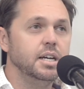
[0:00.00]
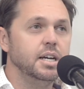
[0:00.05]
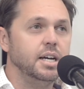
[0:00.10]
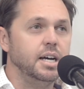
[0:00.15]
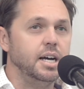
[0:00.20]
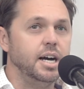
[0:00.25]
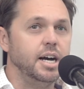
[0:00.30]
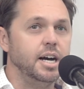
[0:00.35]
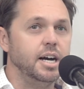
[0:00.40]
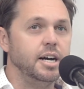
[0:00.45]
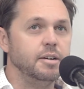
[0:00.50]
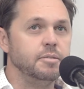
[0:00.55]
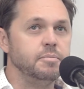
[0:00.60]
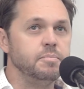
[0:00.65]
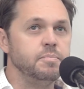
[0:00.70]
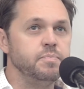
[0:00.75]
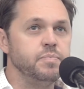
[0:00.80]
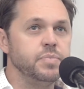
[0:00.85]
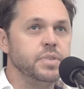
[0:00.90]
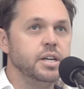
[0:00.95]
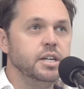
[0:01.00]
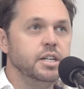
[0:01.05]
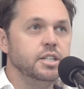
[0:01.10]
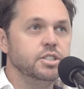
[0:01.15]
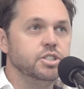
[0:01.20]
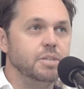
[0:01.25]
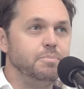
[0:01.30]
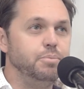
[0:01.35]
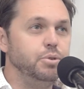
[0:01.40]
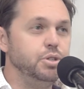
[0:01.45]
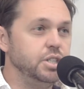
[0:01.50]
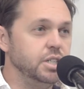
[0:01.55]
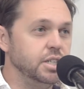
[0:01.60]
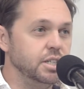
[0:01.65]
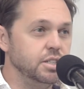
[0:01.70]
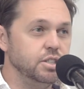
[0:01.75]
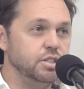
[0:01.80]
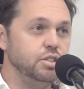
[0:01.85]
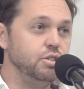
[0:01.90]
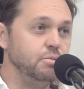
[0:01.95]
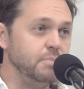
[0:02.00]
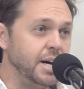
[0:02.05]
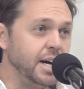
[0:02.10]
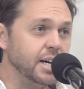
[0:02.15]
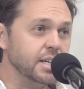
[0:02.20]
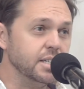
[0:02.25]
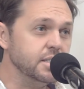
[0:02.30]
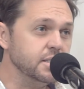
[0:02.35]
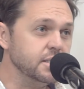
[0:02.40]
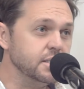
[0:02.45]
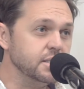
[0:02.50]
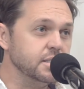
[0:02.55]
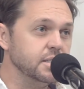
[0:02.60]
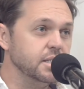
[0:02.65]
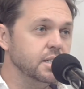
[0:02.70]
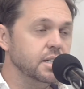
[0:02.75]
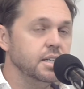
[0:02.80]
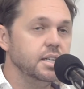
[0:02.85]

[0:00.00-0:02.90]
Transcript: So pushing into new markets.